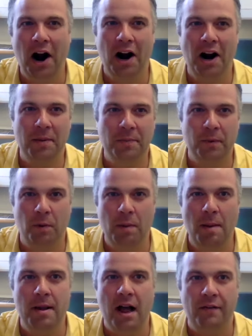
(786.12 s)
All right. Well,
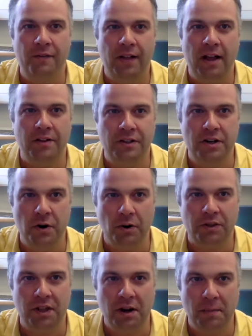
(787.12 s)
maybe I'll fly out to New
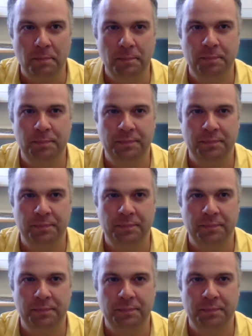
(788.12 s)
York then.